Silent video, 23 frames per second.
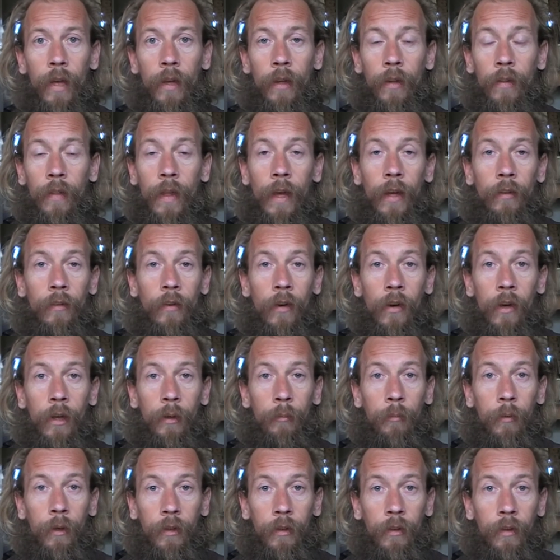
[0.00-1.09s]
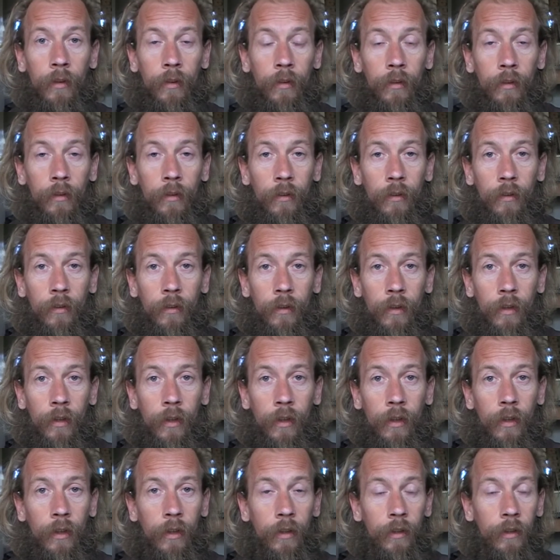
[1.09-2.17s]
At that time, I
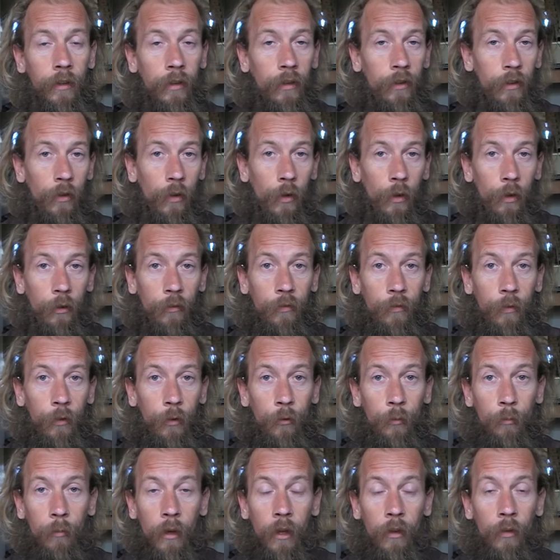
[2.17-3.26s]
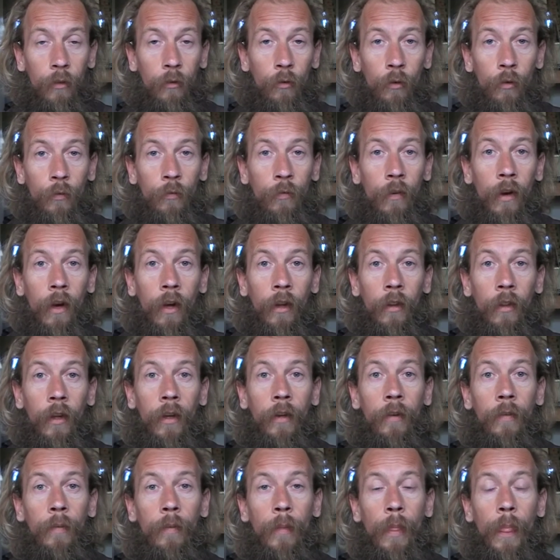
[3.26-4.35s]
didn't know if it was mother or
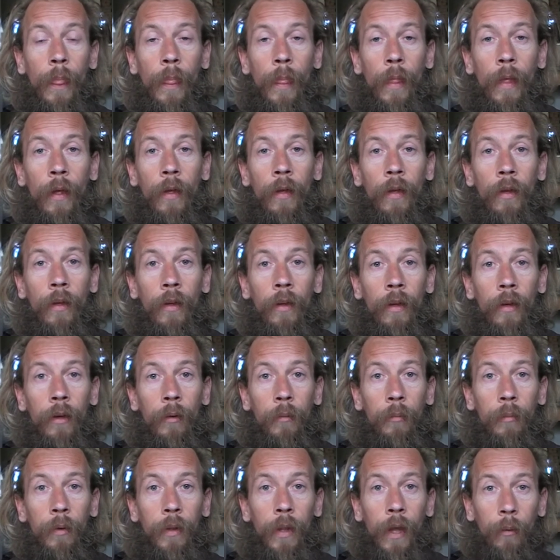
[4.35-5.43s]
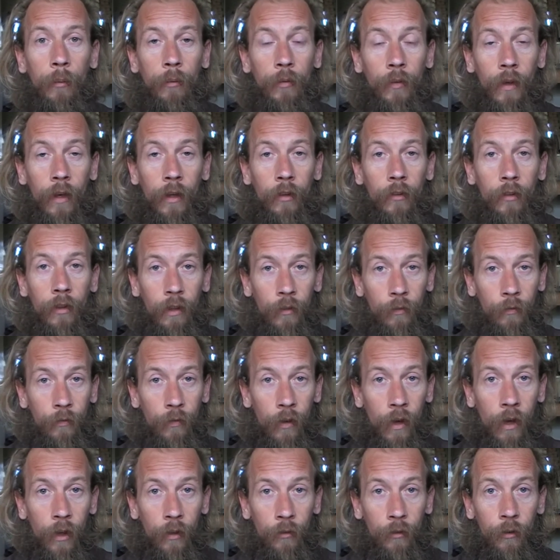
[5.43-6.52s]
father, but that was actually
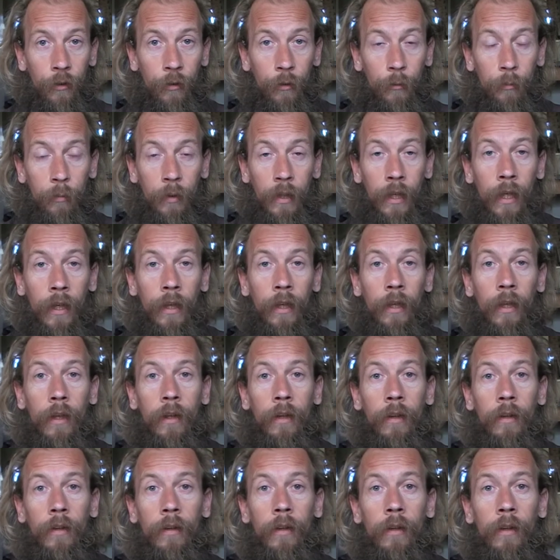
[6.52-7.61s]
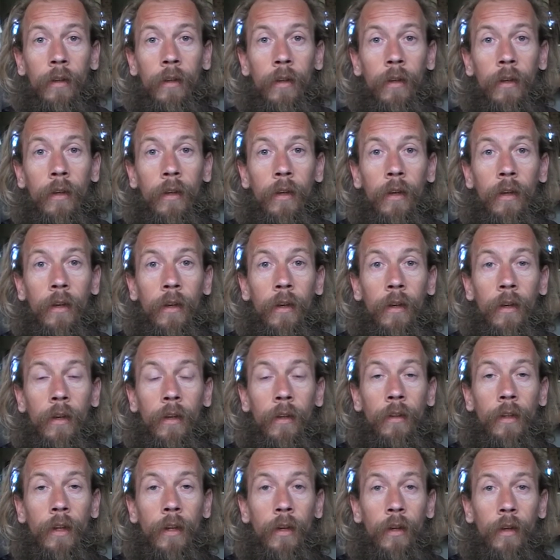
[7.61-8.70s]
father at the beginning.
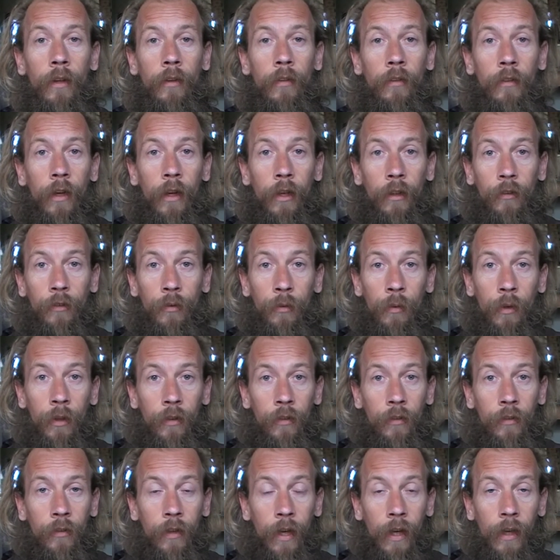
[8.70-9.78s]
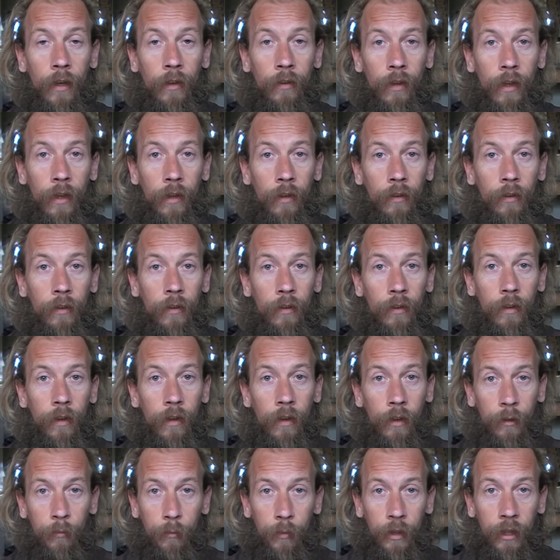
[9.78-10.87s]
And then I started to understand that
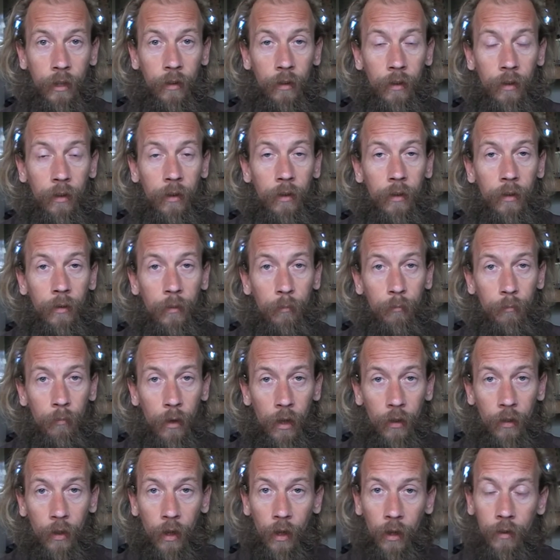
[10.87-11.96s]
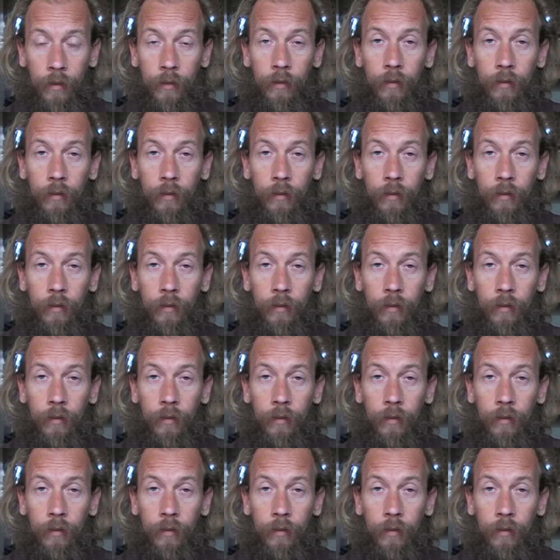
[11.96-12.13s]
I'm in mother.